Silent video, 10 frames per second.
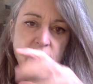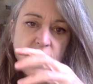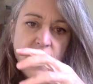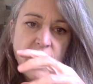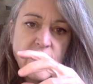
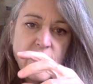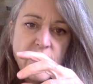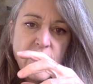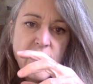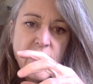And
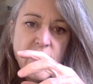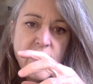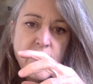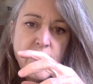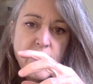
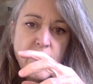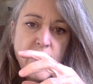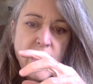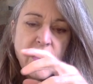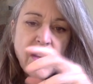um,
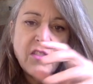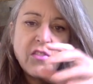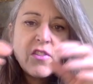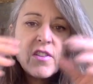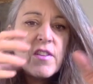and the
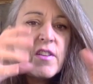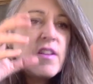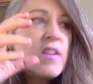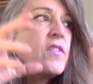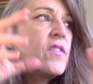engine
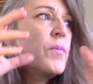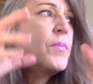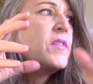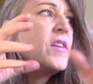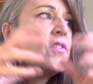is the
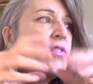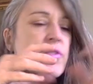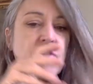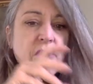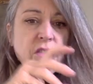
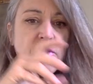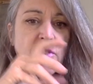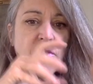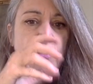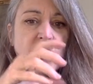potential to,
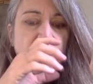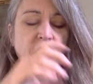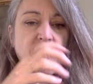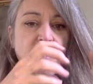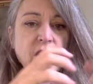you know, is,
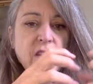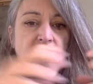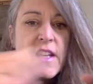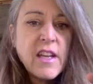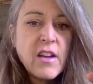is
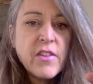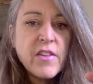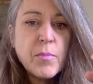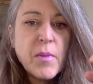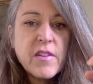leading all
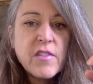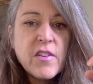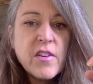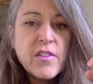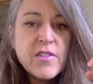these
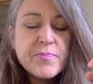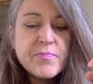boxcars.